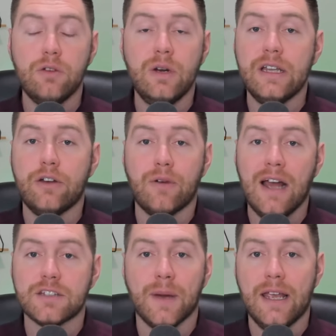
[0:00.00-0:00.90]
Really
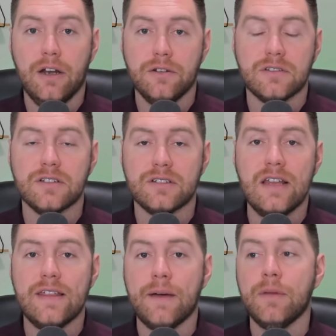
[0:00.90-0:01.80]
grinds my gears to
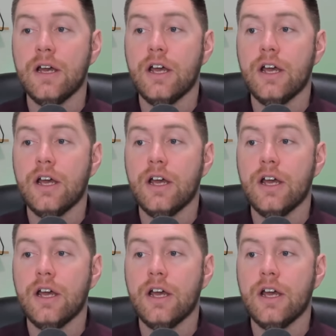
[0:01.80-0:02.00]
see them.